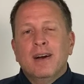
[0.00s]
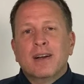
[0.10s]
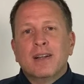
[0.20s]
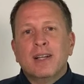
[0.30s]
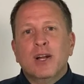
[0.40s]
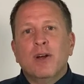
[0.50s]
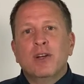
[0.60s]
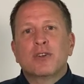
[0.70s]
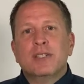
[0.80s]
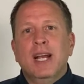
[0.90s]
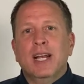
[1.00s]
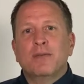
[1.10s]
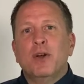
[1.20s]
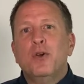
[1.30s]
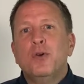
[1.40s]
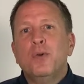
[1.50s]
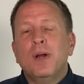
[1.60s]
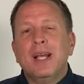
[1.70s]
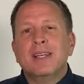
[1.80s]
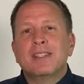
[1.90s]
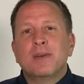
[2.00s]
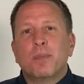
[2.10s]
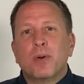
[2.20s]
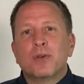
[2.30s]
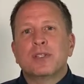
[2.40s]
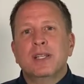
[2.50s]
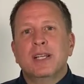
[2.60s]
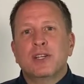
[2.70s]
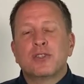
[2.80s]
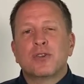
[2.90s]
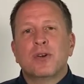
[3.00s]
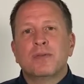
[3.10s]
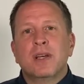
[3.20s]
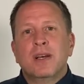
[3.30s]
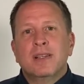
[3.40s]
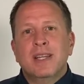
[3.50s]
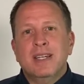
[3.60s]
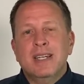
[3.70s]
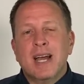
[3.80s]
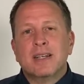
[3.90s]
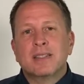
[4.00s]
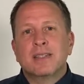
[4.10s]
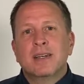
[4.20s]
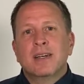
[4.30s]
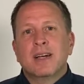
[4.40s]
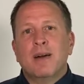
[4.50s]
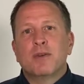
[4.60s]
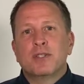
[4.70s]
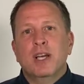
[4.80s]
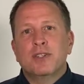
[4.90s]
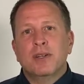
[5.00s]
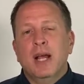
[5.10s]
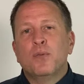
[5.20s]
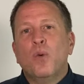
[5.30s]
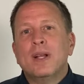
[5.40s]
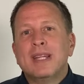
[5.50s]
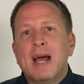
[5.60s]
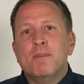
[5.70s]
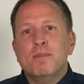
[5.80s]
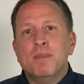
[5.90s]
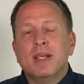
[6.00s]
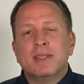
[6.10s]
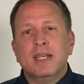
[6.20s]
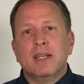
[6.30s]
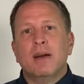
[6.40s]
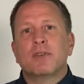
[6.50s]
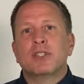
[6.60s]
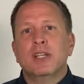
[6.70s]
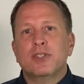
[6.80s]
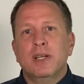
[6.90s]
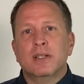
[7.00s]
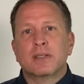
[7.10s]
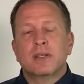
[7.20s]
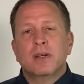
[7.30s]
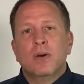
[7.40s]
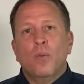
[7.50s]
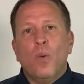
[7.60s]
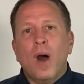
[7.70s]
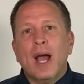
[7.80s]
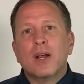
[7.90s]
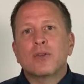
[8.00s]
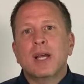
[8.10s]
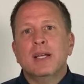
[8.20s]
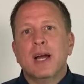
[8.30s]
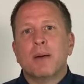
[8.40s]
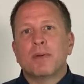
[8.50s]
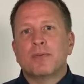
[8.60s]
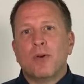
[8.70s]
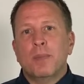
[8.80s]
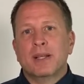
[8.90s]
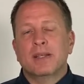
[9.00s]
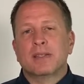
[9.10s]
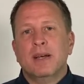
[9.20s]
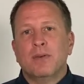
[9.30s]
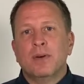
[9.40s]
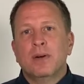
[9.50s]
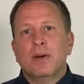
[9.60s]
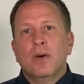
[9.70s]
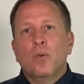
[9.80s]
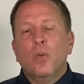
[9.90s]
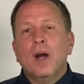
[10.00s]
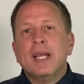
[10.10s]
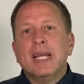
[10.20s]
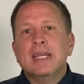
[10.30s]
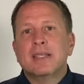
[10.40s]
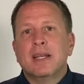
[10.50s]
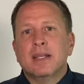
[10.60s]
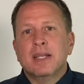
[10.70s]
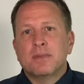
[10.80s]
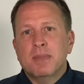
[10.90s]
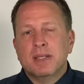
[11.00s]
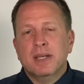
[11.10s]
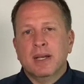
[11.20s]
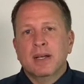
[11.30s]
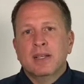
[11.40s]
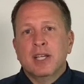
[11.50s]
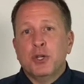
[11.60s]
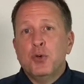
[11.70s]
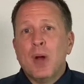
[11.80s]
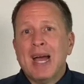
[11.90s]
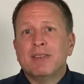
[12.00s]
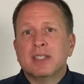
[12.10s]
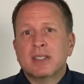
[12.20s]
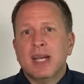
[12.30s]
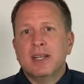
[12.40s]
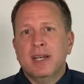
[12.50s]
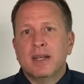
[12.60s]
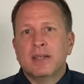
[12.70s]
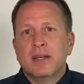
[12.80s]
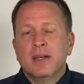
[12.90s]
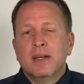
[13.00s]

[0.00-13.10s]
clear understanding of who is the person that deserves the next conversation and what that missing conversation is. Why are they not performing at this level? What is it that's missing that you haven't said yet?